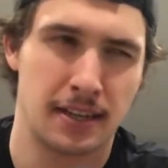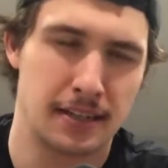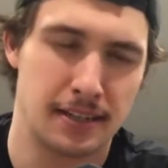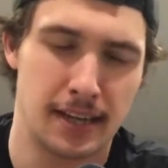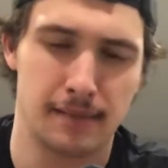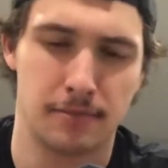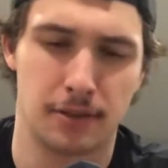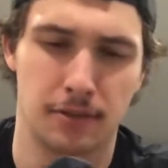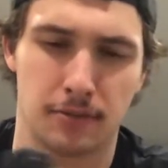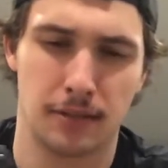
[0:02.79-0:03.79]
Dame
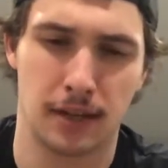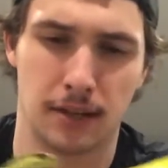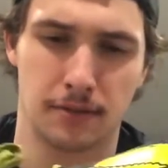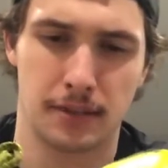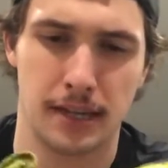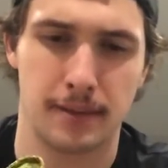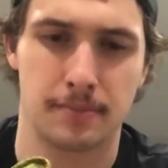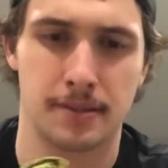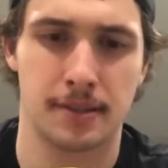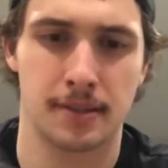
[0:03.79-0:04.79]
2 yellow
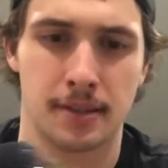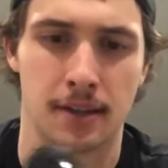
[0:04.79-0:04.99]
tapes.